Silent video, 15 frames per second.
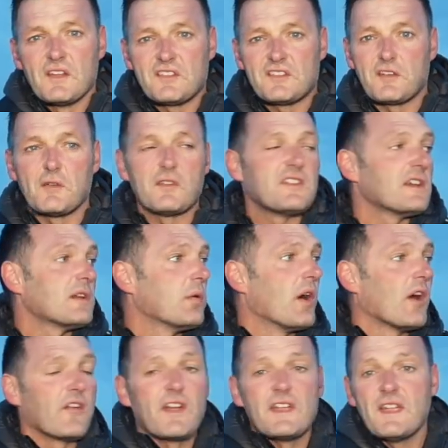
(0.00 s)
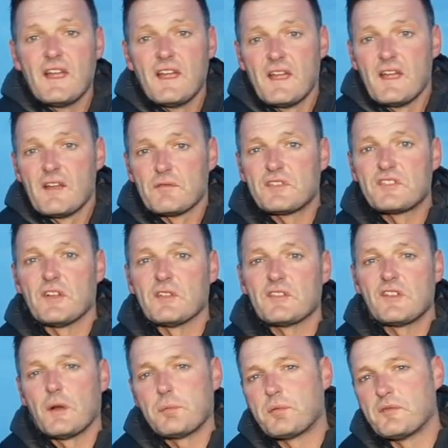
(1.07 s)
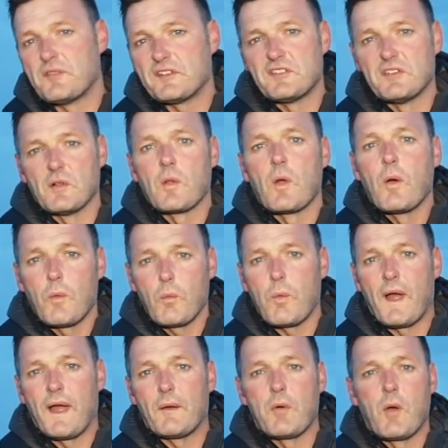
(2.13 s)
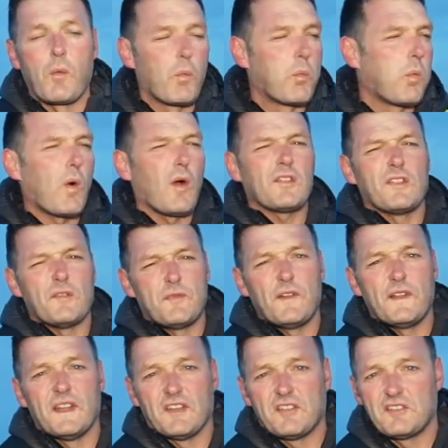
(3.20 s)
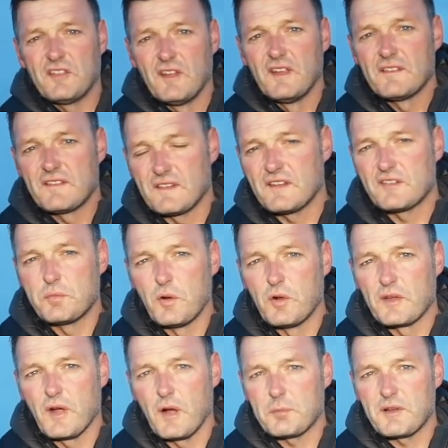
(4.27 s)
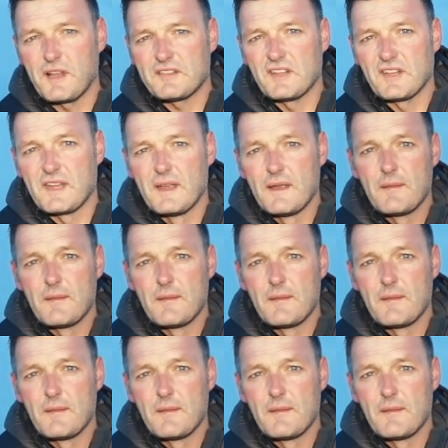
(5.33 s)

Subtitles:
Stewards inquiry, results are provisional. Wow, what a finish to this World Carp Classic.